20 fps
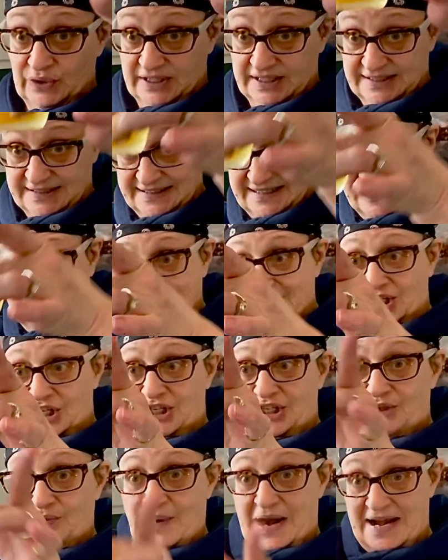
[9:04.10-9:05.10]
little
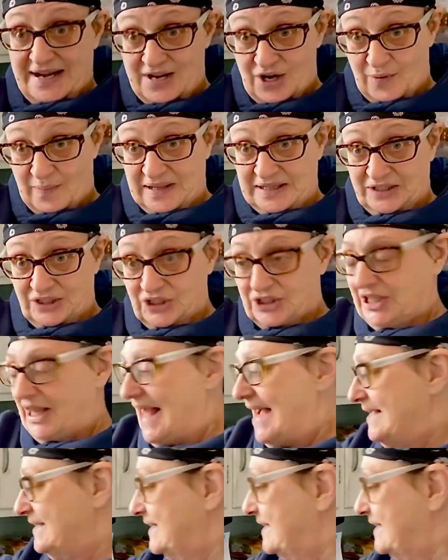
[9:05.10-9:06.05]
deal right here, my little glass